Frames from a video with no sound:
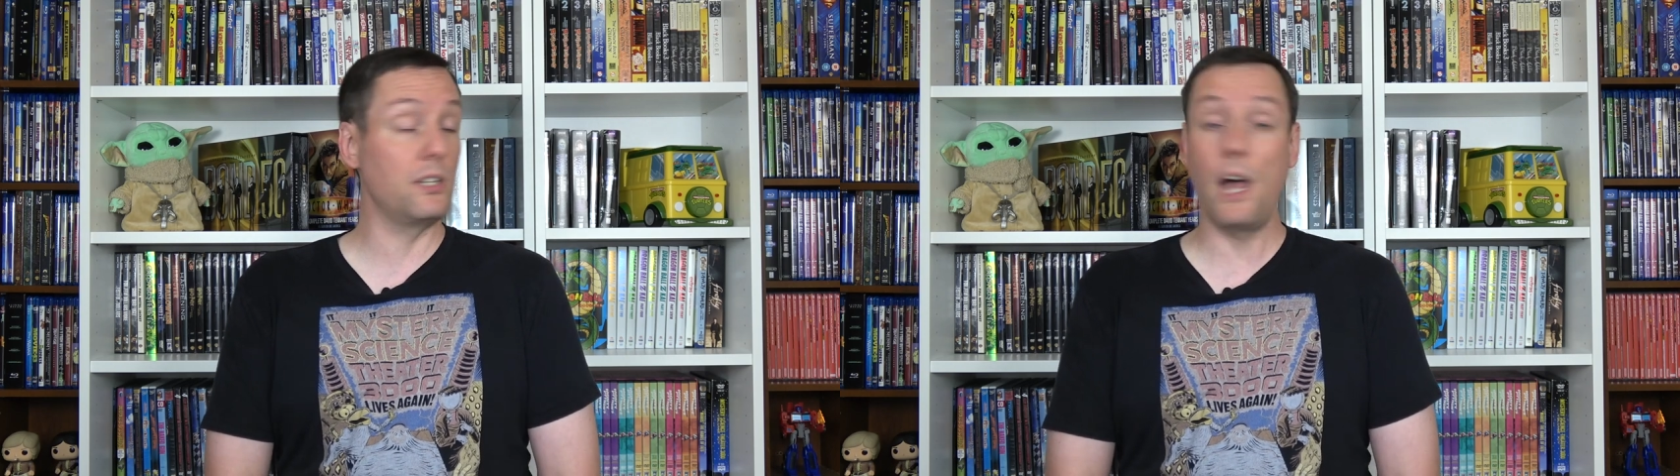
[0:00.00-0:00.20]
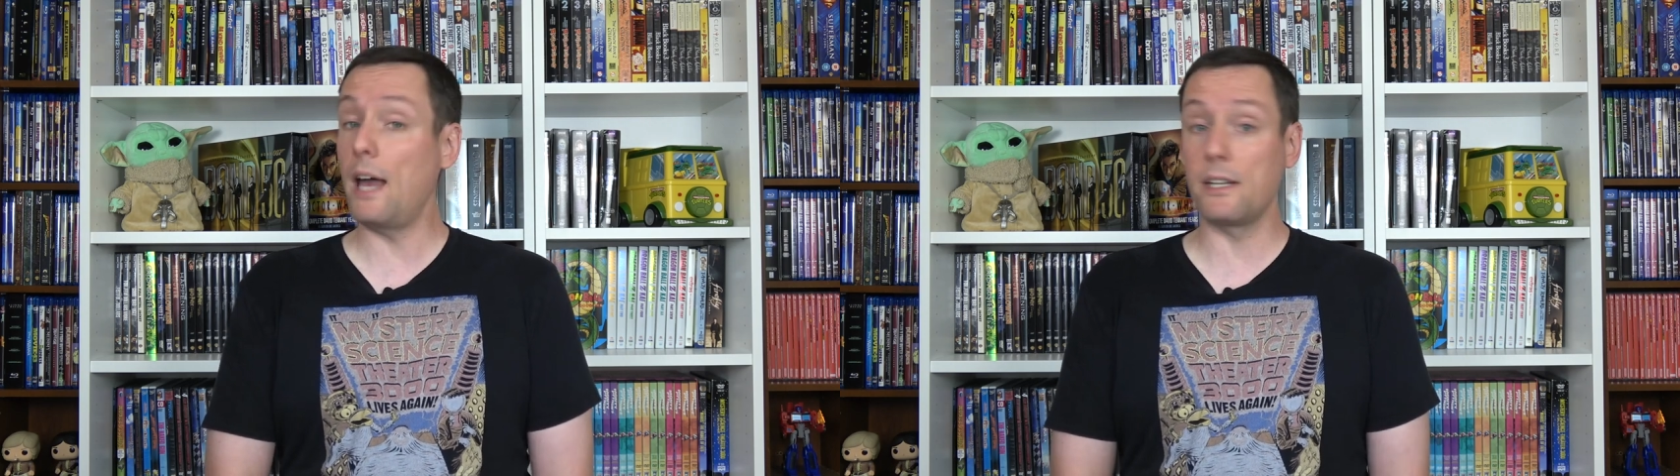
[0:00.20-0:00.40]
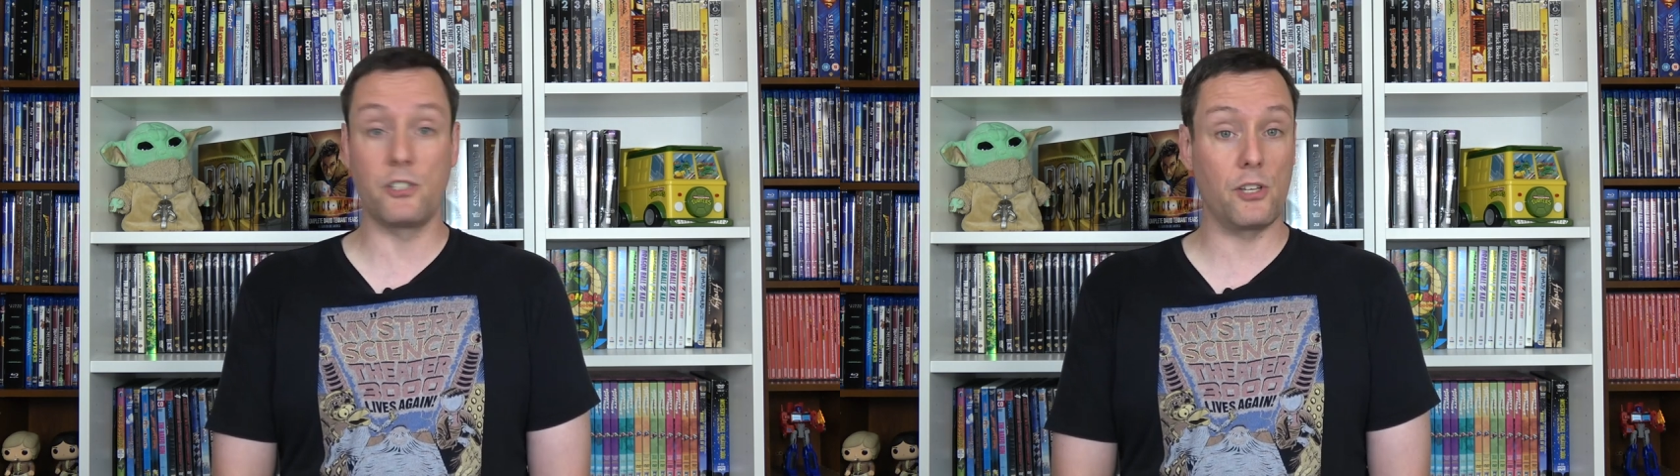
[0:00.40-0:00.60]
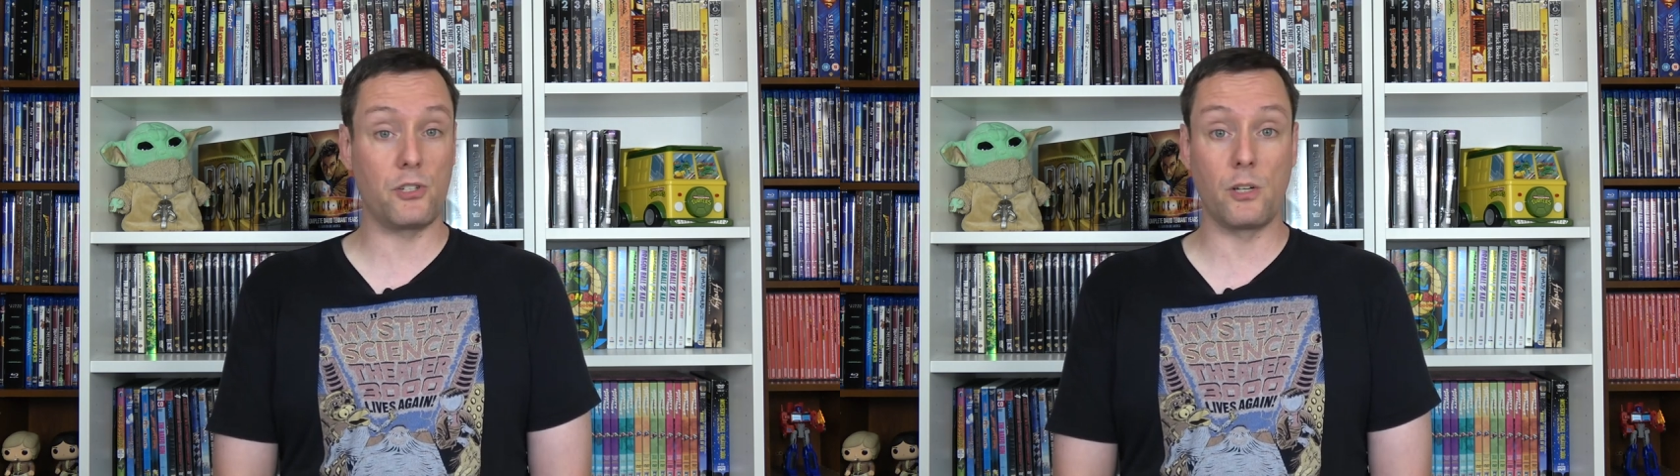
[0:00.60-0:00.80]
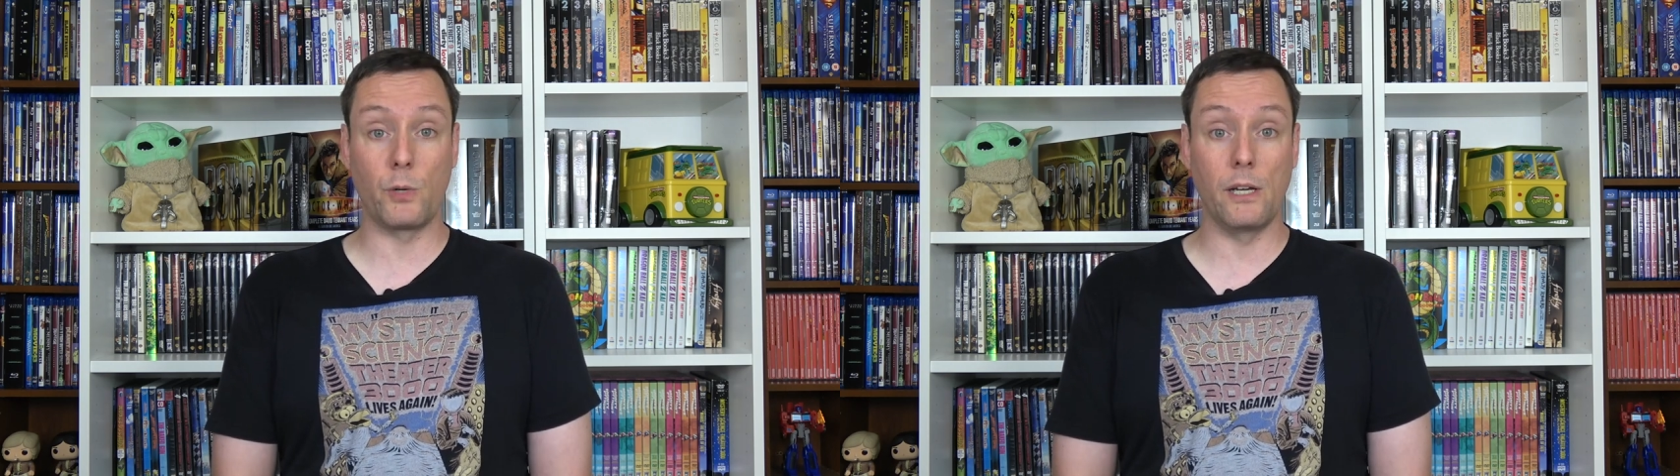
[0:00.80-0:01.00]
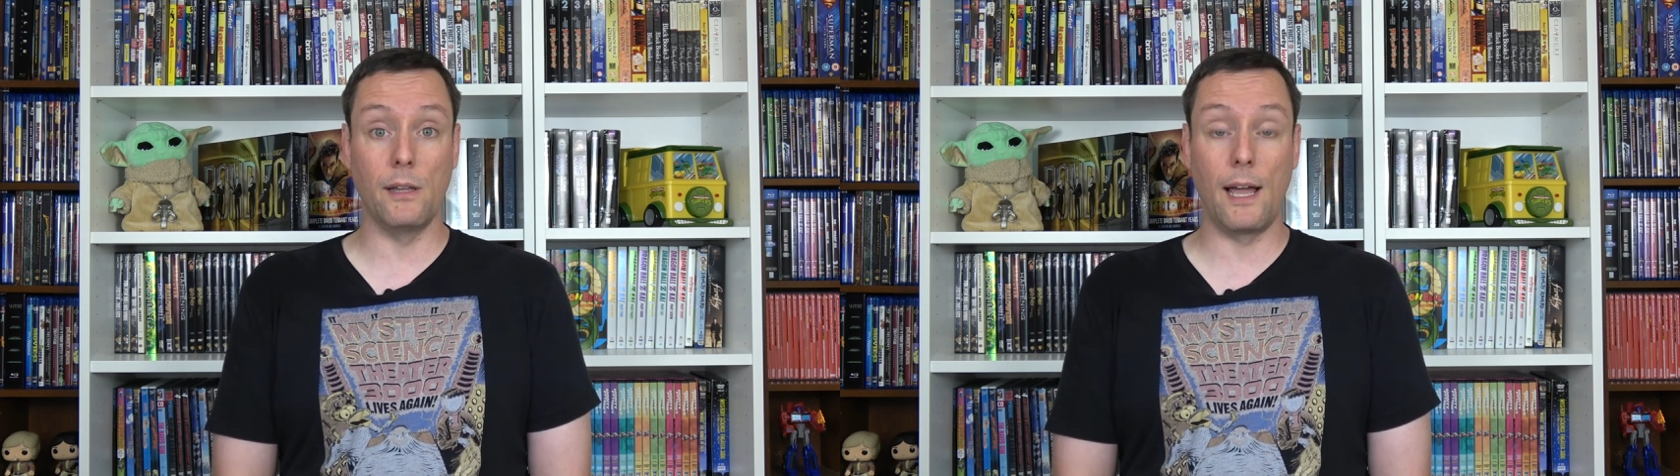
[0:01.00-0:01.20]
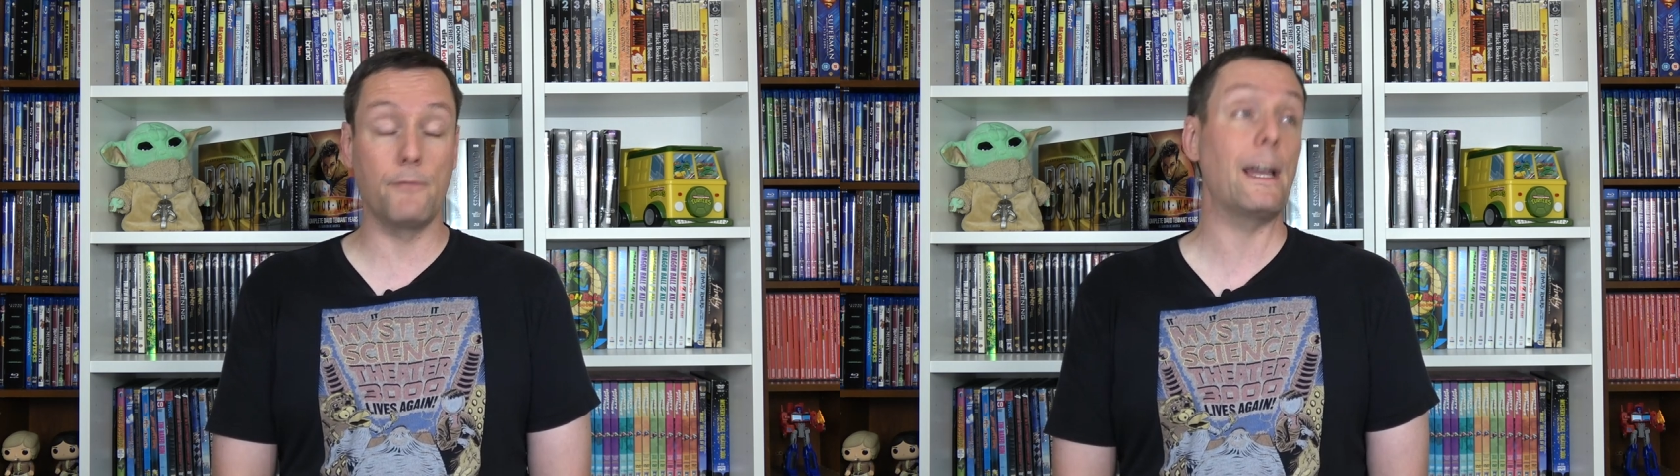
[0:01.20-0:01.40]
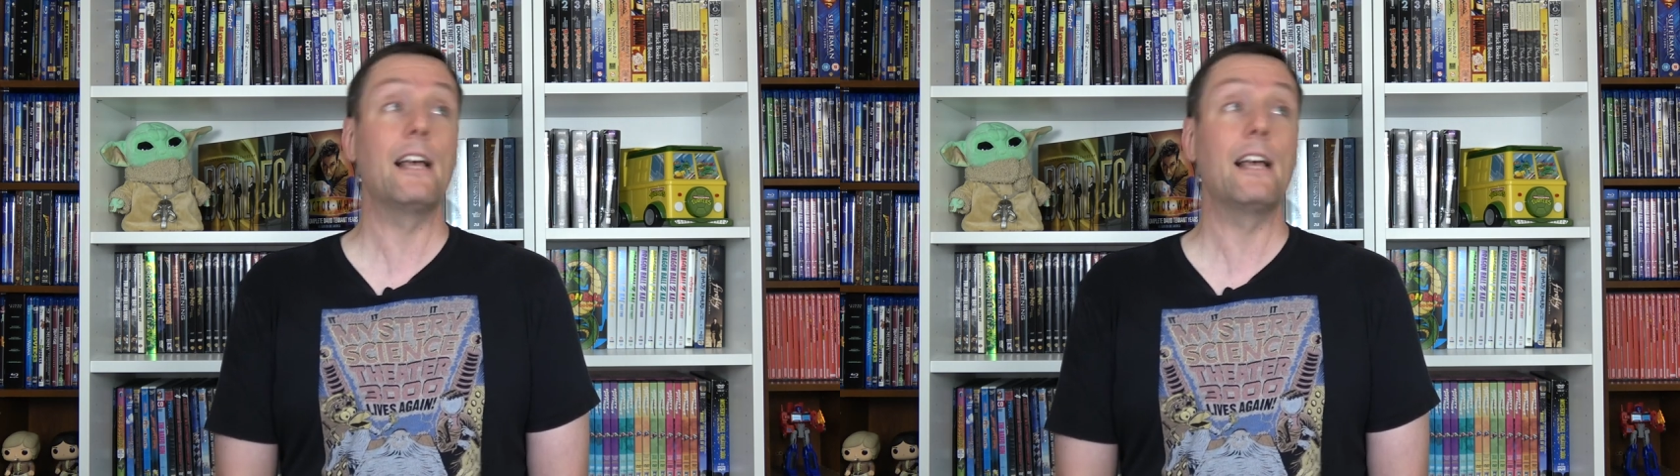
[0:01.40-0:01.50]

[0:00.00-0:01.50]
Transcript: not exist in real life,